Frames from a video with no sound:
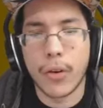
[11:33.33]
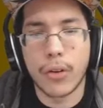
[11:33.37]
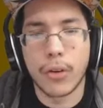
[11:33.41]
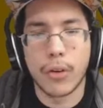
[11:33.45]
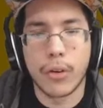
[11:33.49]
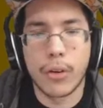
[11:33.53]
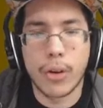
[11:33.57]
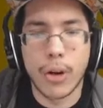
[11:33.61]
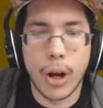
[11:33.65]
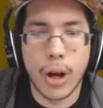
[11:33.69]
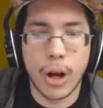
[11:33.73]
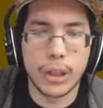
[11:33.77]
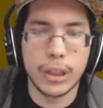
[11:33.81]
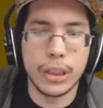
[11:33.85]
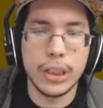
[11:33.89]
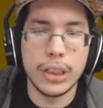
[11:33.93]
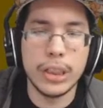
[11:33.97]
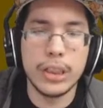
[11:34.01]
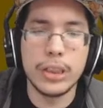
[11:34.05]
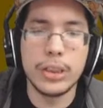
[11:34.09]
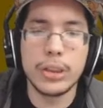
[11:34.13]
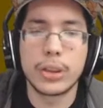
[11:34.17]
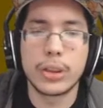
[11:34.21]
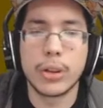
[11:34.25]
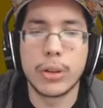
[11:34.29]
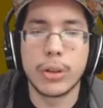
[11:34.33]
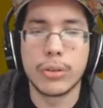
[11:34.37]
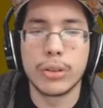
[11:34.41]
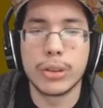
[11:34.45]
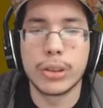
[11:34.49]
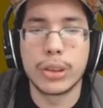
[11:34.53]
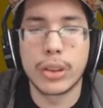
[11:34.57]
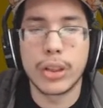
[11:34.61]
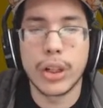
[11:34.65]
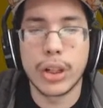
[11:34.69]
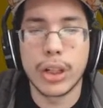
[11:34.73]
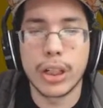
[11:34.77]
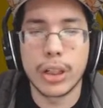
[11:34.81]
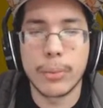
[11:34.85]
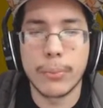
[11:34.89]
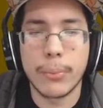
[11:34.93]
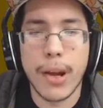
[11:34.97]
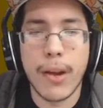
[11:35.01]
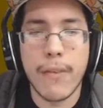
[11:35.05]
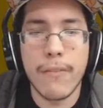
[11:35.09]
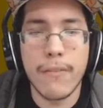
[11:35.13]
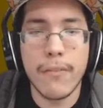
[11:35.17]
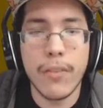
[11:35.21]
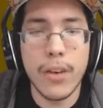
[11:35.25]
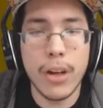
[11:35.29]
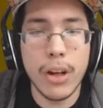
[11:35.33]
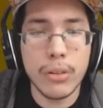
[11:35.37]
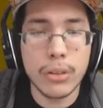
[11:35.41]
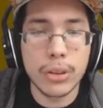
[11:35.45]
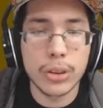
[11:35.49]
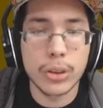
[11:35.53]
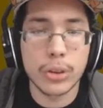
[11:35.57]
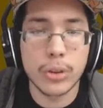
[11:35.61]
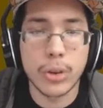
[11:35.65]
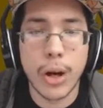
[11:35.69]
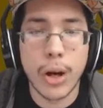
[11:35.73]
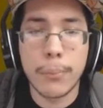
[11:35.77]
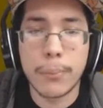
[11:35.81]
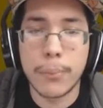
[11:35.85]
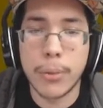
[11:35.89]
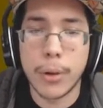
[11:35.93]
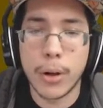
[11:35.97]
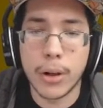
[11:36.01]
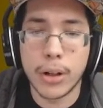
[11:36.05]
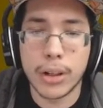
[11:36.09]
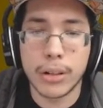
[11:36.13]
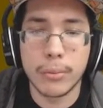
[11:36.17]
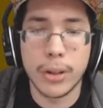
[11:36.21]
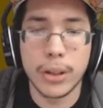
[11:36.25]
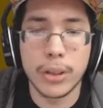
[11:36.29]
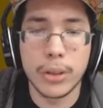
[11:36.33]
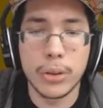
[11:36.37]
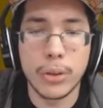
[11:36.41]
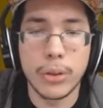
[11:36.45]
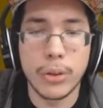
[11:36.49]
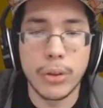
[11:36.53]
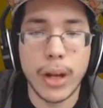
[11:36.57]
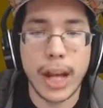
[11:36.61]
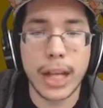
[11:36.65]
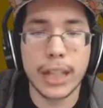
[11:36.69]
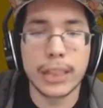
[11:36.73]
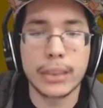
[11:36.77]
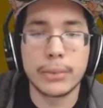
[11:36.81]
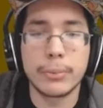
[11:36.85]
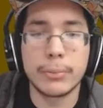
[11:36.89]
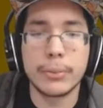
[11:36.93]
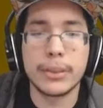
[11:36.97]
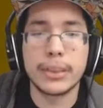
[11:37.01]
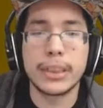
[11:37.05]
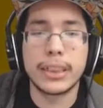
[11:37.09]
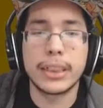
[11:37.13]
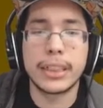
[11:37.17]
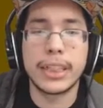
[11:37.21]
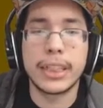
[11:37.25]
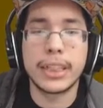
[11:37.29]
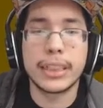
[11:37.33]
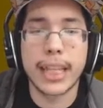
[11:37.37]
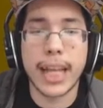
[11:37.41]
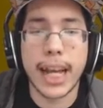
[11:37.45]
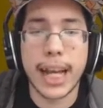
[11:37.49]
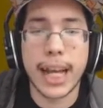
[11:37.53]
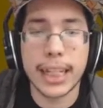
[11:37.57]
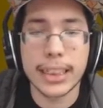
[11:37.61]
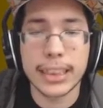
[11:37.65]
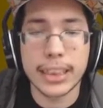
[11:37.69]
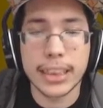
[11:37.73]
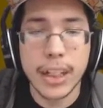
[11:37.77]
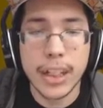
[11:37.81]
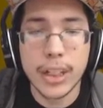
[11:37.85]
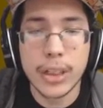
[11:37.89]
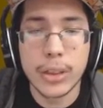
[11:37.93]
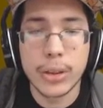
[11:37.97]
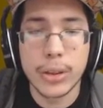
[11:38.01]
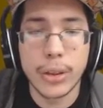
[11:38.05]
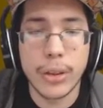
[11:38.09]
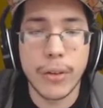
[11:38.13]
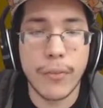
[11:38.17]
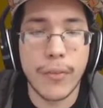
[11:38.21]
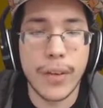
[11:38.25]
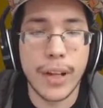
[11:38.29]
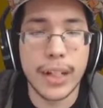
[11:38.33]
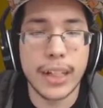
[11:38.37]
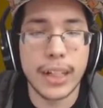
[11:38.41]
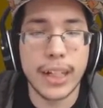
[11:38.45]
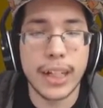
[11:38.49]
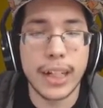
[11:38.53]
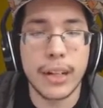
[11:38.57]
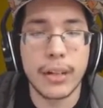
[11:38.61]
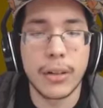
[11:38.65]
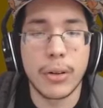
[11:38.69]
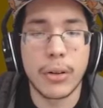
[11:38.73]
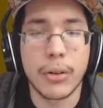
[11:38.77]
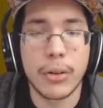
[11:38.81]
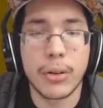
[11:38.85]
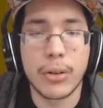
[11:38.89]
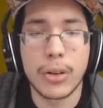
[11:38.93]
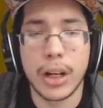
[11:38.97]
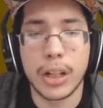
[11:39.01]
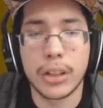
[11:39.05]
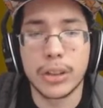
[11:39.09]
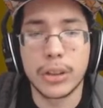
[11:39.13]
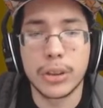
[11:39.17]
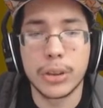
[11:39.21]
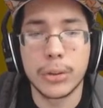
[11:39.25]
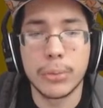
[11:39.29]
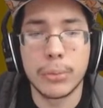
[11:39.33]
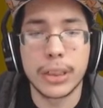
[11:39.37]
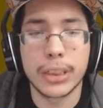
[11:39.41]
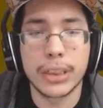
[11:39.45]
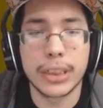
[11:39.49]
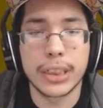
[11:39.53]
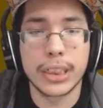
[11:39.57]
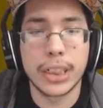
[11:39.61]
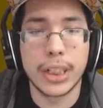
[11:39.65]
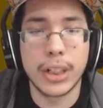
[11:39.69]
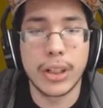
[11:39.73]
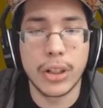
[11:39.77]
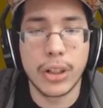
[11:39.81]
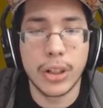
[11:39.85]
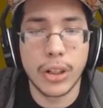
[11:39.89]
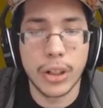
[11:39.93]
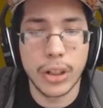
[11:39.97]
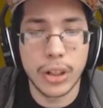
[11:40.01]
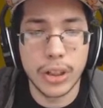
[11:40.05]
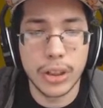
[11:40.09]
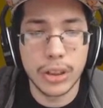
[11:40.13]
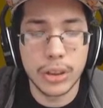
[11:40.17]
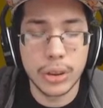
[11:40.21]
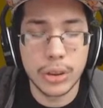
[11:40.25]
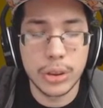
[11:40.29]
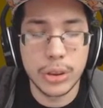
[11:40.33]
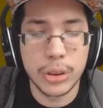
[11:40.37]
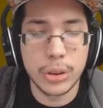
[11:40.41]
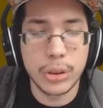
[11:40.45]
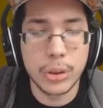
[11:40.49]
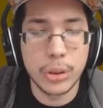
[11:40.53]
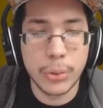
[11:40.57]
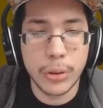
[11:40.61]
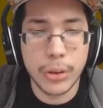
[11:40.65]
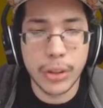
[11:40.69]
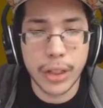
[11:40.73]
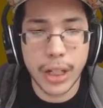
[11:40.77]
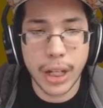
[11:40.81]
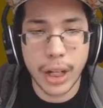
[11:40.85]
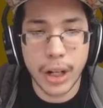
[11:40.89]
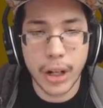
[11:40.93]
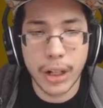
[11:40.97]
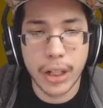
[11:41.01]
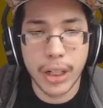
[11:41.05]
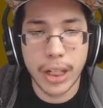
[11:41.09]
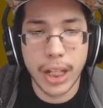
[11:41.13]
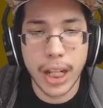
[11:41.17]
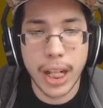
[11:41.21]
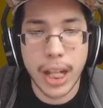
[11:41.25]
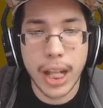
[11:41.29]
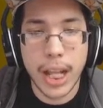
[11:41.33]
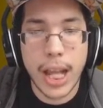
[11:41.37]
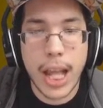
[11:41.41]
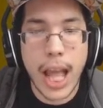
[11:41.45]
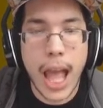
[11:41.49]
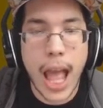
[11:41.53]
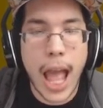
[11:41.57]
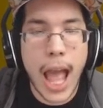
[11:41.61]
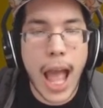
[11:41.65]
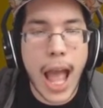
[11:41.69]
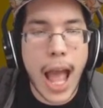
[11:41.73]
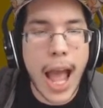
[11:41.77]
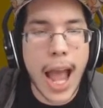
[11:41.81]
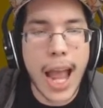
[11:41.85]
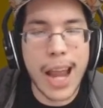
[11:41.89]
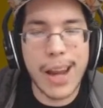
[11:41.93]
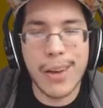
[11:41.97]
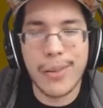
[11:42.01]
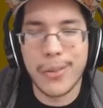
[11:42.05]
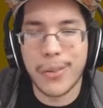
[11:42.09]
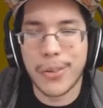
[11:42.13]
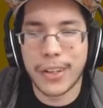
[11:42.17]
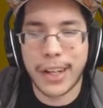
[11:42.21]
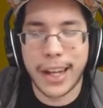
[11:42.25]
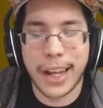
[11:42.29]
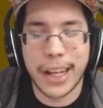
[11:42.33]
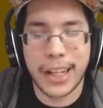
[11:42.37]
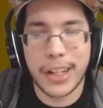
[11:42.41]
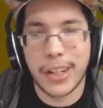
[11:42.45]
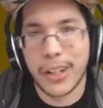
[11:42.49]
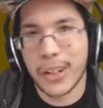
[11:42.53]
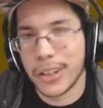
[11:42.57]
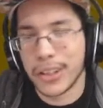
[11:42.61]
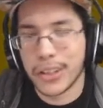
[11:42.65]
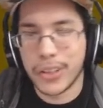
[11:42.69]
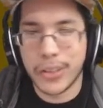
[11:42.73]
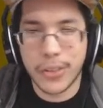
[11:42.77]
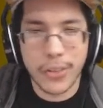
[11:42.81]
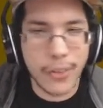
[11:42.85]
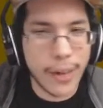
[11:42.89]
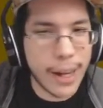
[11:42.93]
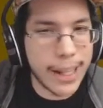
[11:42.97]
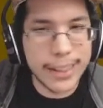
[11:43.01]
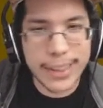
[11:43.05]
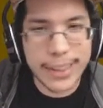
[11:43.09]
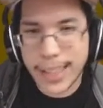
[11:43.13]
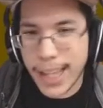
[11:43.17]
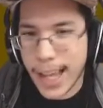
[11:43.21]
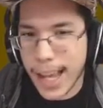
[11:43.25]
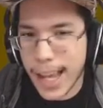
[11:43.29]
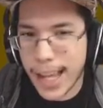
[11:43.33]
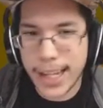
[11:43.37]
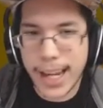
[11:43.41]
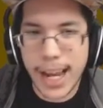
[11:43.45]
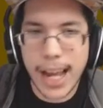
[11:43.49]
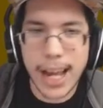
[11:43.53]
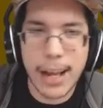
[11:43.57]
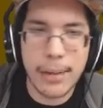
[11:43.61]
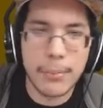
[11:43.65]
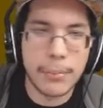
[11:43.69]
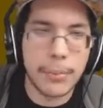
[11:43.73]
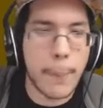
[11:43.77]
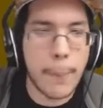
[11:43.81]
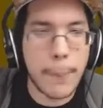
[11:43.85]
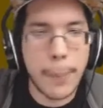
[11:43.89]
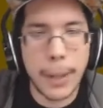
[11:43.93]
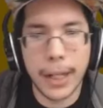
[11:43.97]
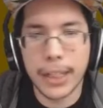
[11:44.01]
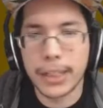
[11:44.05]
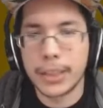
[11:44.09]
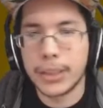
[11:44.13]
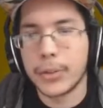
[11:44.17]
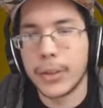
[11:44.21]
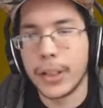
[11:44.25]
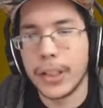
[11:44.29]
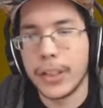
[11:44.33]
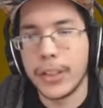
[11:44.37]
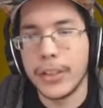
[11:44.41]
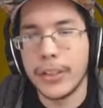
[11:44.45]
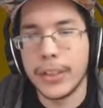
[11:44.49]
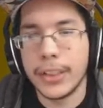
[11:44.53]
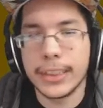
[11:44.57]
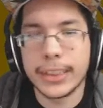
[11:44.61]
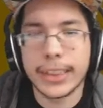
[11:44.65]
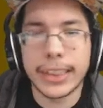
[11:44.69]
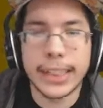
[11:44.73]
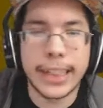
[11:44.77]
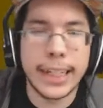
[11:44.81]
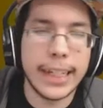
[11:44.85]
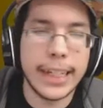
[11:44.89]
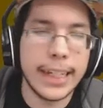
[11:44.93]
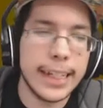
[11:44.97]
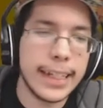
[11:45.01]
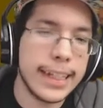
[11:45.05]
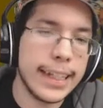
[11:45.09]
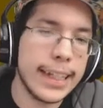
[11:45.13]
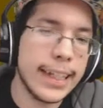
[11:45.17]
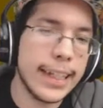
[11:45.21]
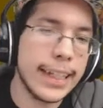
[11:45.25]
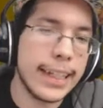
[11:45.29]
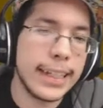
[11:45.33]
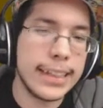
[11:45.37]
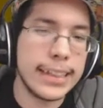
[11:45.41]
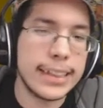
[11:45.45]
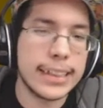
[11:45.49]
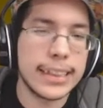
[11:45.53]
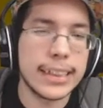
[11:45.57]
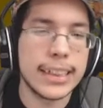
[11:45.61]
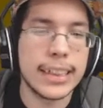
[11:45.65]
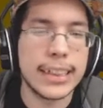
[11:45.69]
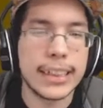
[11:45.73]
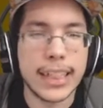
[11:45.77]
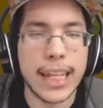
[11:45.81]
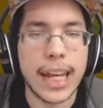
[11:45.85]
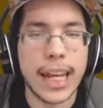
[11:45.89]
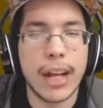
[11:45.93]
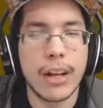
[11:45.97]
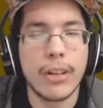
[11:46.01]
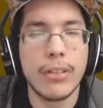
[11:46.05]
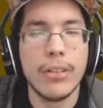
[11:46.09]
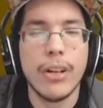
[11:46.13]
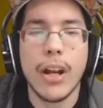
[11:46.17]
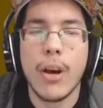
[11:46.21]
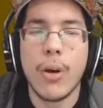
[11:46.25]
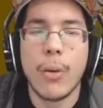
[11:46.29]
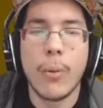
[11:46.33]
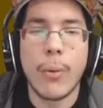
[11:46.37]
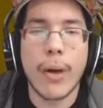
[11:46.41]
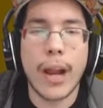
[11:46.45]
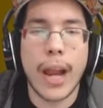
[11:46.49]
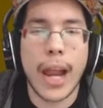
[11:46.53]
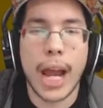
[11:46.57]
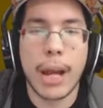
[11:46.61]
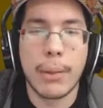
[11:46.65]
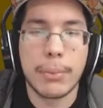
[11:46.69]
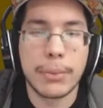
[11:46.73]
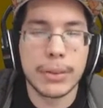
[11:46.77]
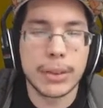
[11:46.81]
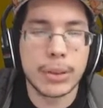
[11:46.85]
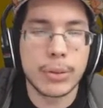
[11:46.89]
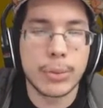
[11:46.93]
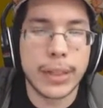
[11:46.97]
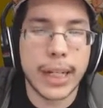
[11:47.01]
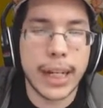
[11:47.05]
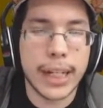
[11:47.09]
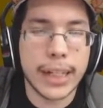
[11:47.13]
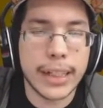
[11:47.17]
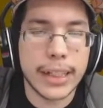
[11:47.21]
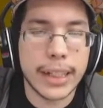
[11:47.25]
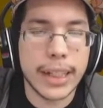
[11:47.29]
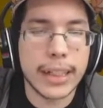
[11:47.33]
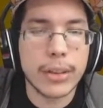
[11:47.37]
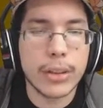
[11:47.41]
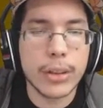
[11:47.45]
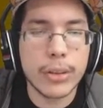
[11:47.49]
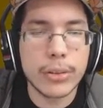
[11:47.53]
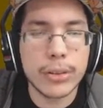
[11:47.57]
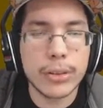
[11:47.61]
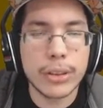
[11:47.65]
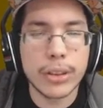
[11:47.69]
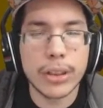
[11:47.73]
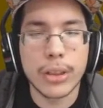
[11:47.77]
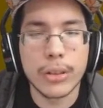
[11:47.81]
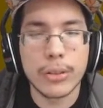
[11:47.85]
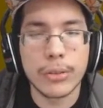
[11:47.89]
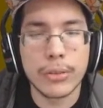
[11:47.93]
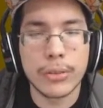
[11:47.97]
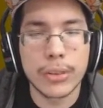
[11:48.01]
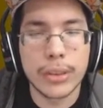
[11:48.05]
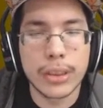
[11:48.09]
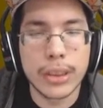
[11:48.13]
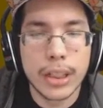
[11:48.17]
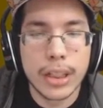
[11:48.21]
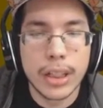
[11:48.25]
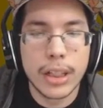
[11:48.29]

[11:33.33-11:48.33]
Colin. Each stone is guarded by a very strong Pokemon who has been tasked to defend it at all costs. You must get hurt. You will get hurt. I won't get hurt, Granddad. I'm the best trainer in Elysian Town. What happens when I get those stones?